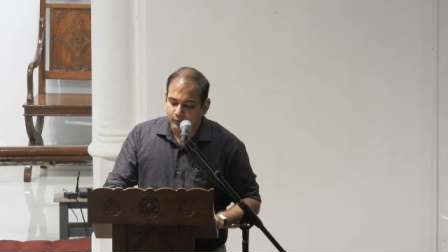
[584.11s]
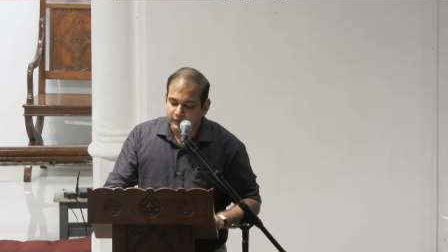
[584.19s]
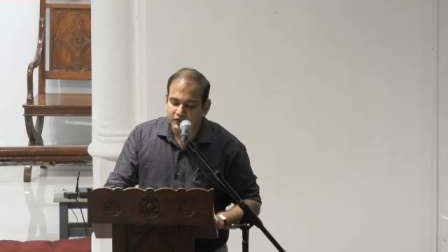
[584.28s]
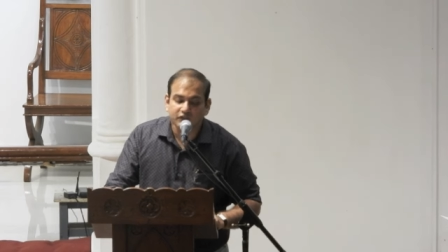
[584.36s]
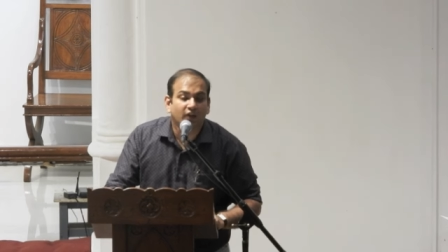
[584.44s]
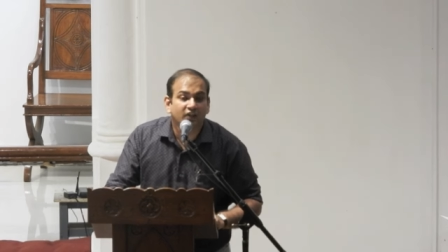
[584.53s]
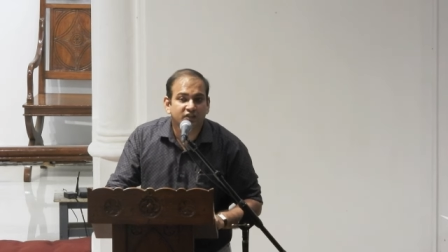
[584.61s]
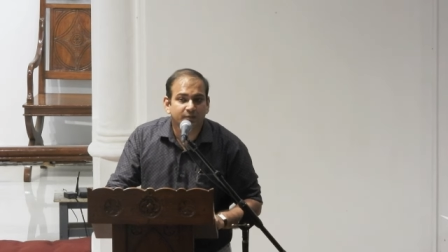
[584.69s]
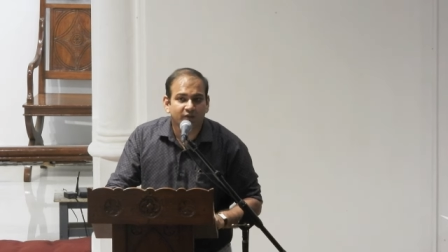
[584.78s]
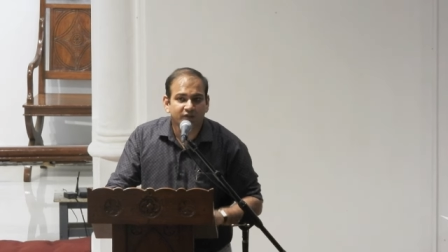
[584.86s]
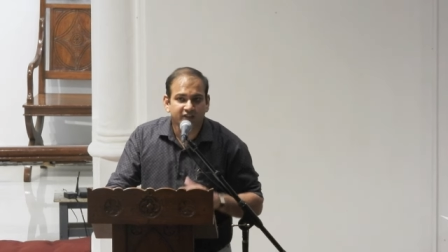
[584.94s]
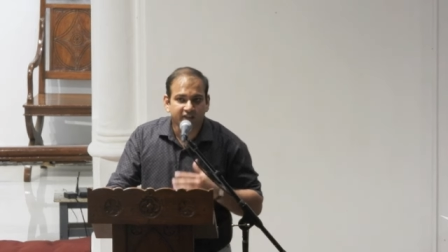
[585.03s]
which talks
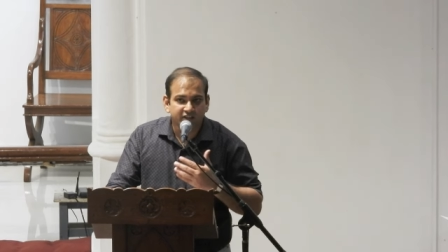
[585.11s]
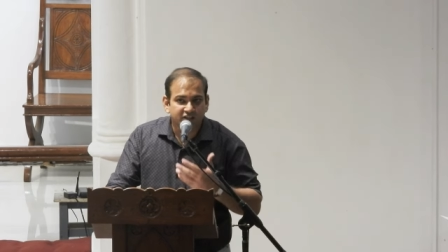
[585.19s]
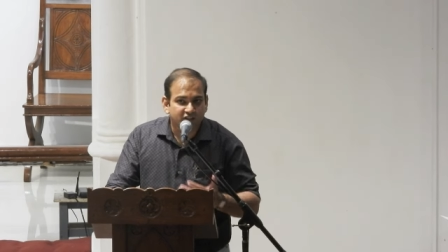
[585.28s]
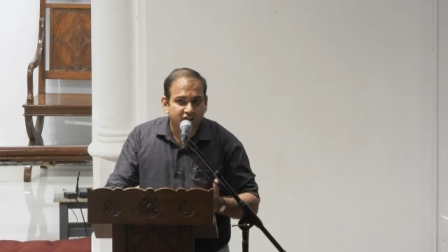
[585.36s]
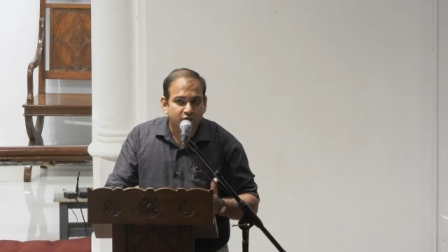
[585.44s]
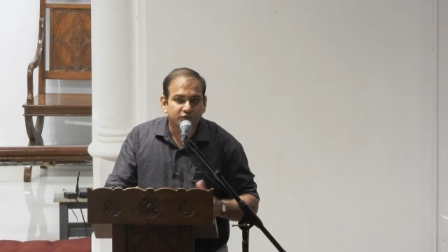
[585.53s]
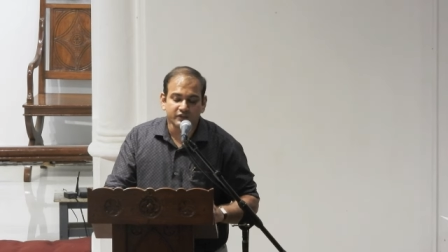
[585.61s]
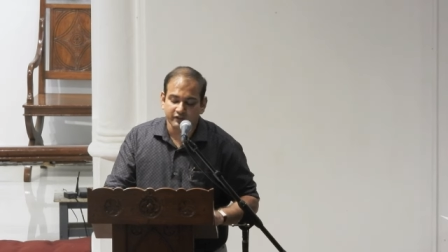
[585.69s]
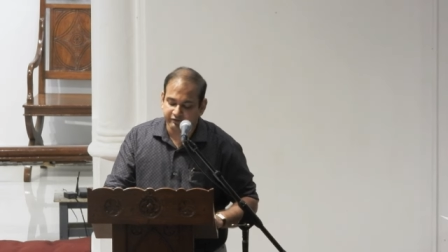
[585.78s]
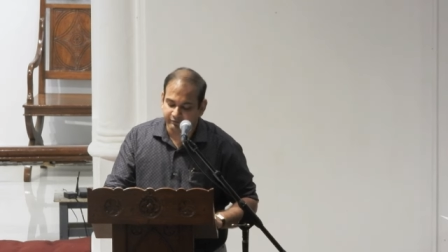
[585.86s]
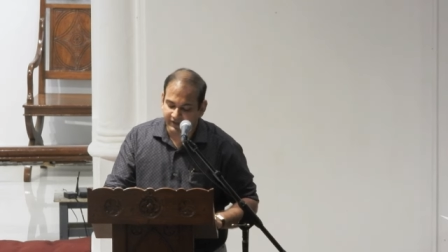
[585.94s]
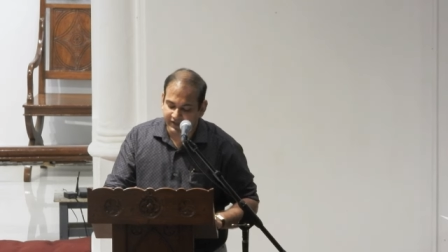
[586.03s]
about the institution
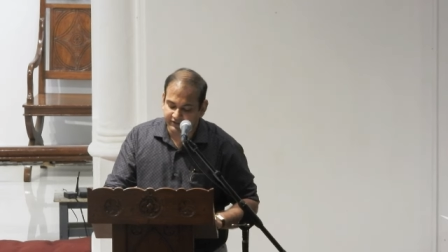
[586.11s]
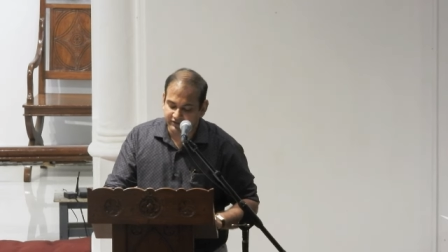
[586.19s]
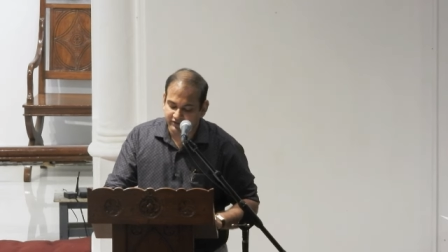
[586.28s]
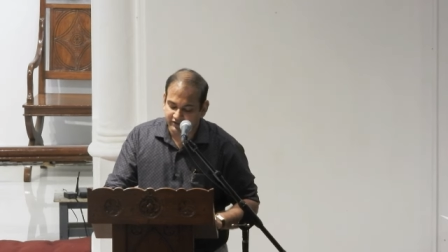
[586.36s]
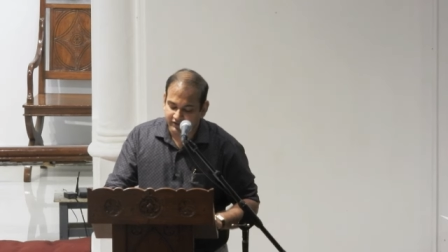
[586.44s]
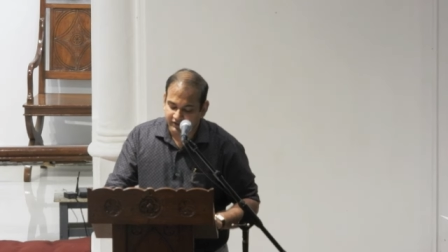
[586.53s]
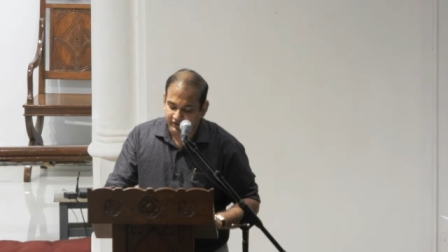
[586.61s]
of marriage.